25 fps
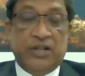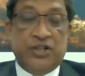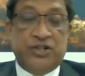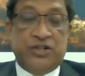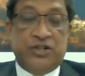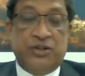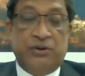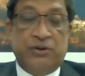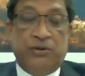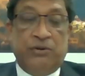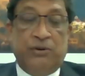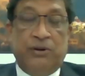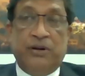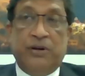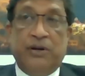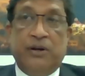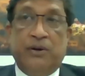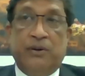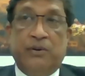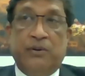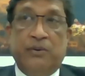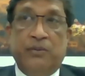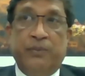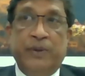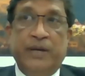So
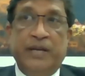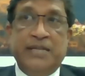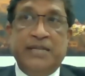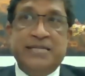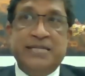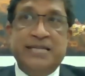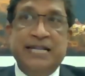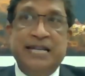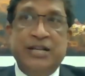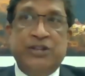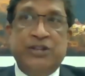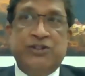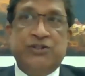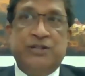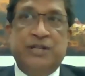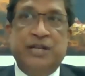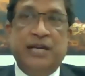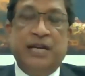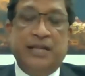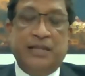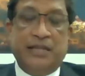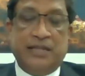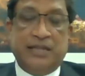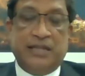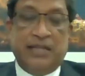we see
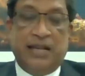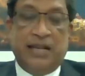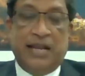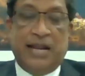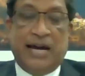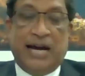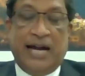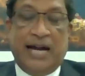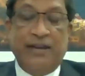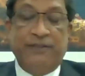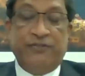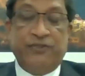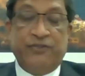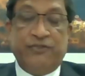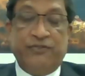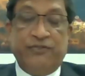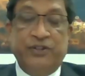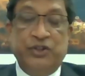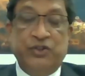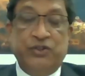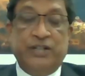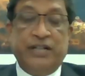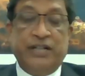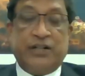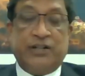today that the life of
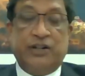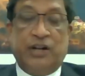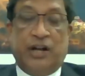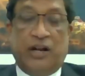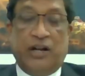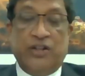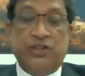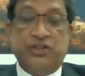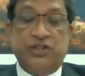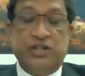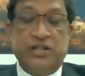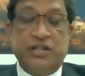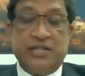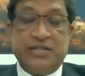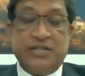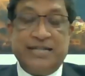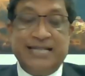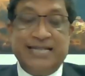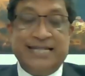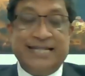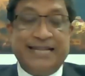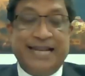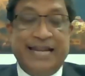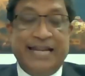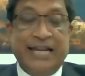new technologies
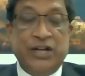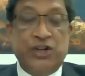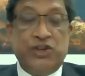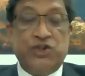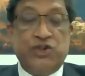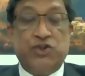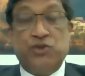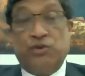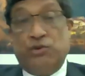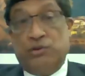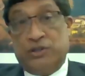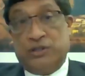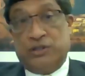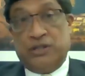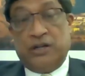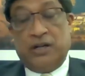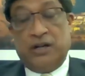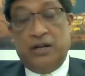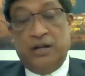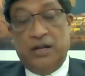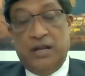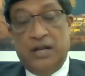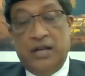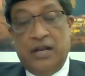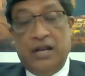is getting shorter,
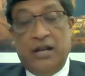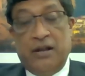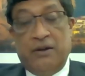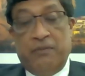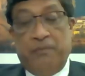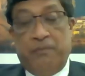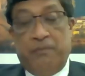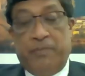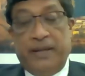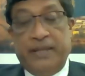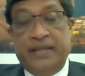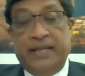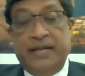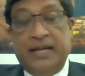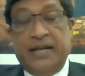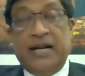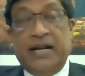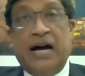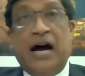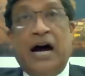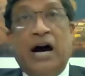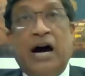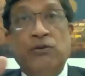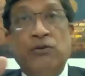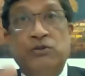but their
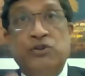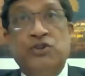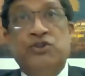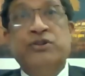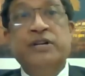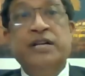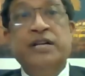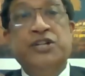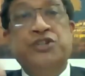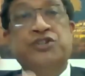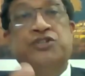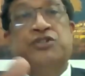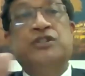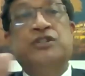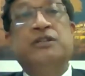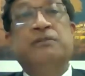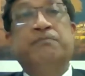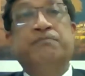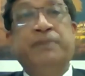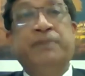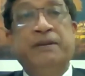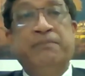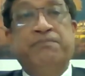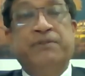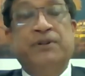outreach to the
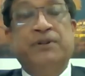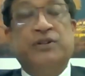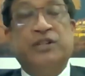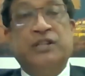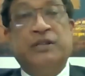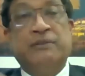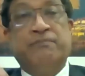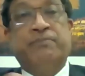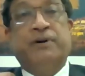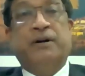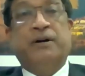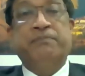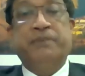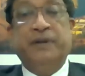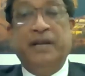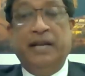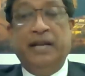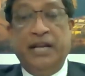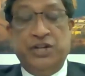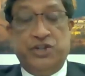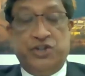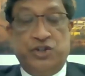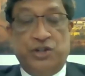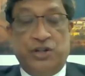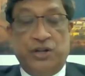people, to the
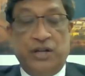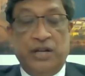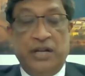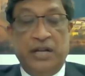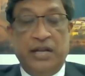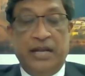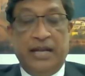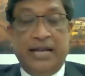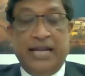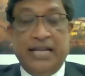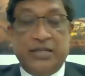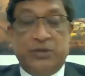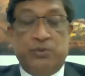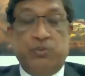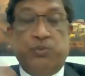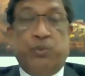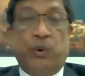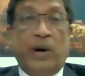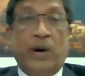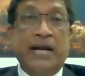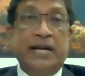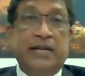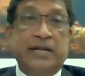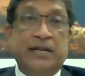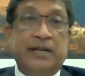population is
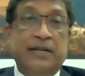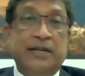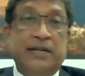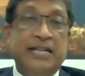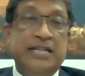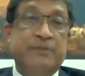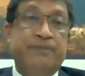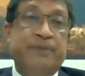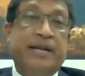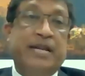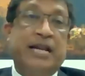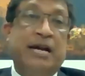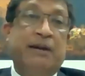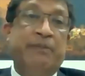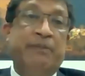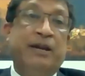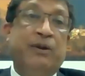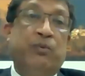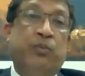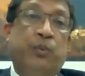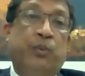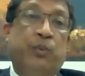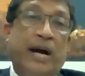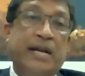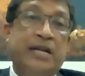wider. It's
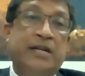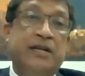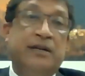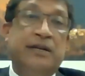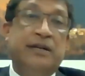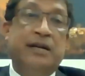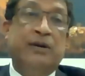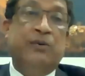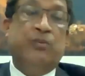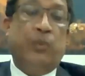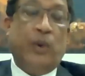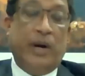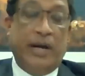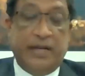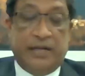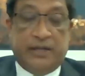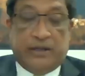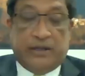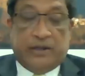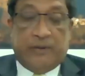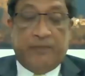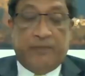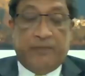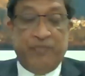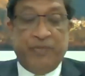becoming wider and
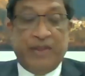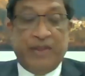wider.